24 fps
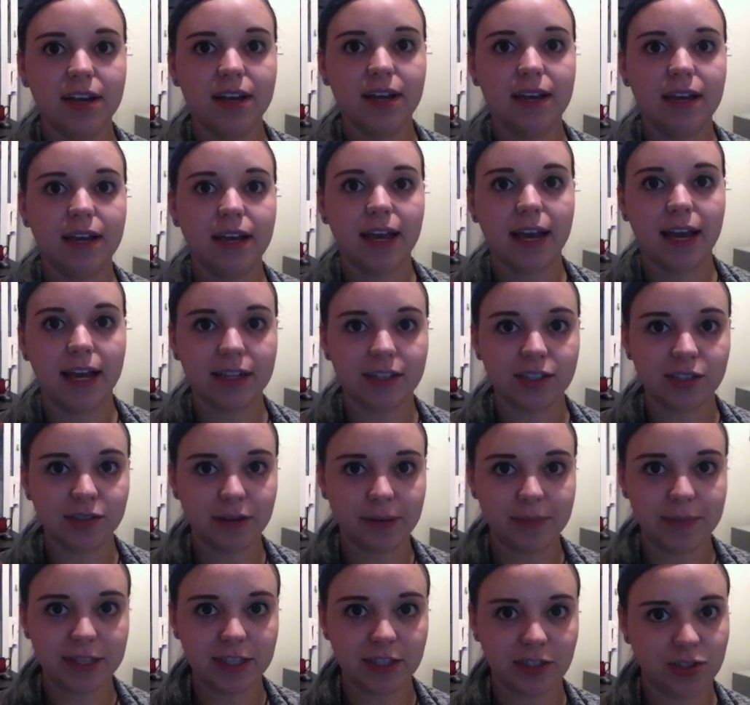and so I
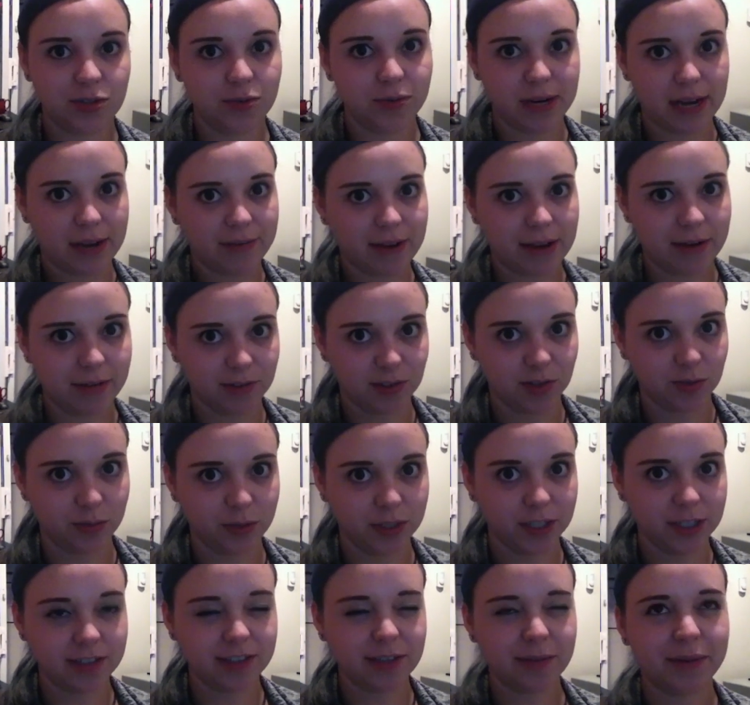missed two and a half hours of work. So
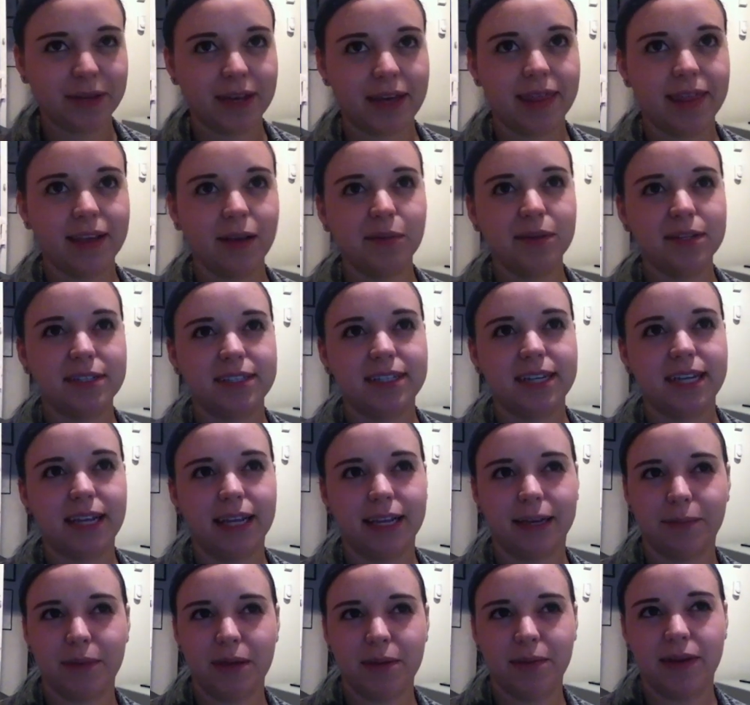I'm, i think I'm going to stay like
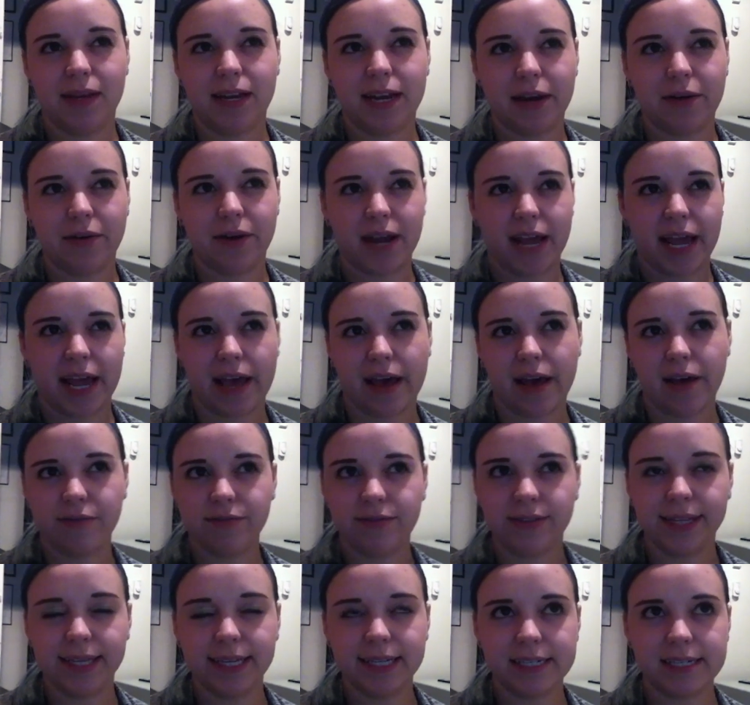maybe an hour and a half
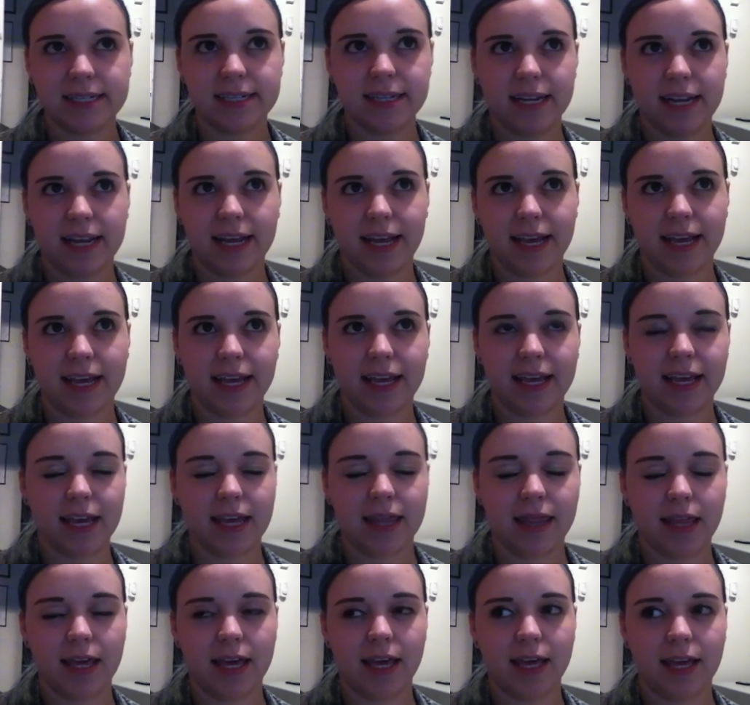late today and
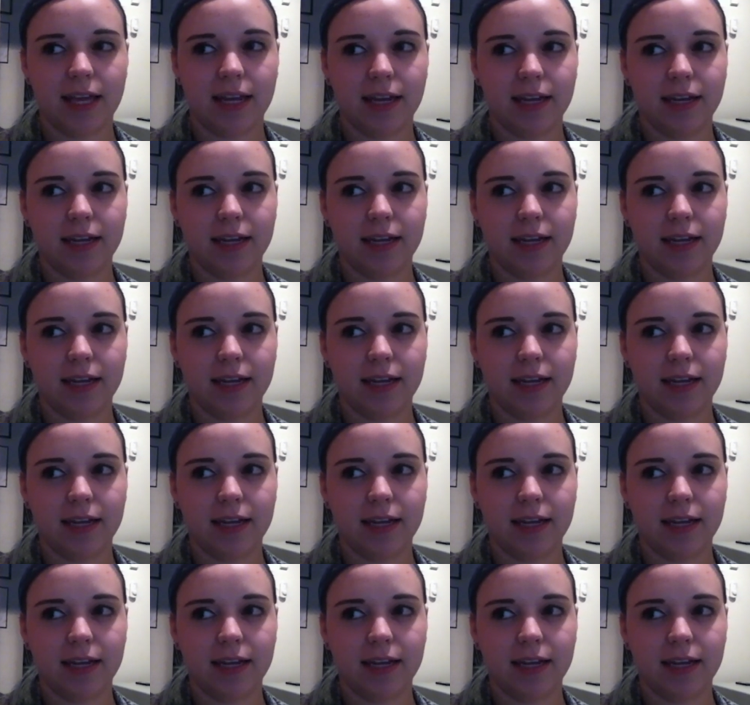then